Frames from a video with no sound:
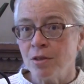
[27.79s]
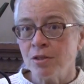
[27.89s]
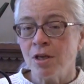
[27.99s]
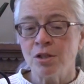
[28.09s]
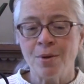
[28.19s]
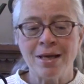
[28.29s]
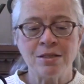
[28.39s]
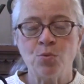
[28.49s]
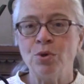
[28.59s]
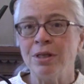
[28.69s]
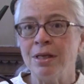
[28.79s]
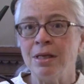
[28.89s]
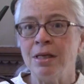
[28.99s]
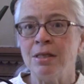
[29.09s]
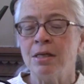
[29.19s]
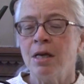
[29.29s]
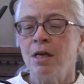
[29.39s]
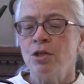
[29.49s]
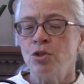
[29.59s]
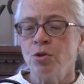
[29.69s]
This also has a really neat
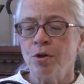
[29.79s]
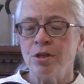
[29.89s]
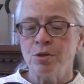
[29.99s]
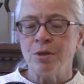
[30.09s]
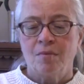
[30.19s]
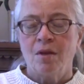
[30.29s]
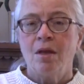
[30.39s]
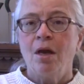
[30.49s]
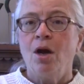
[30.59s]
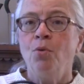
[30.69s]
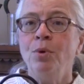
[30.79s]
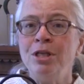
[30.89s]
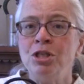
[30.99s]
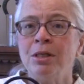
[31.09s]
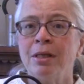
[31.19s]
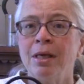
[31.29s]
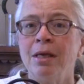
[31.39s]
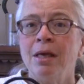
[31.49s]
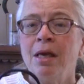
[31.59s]
story to it. Originally,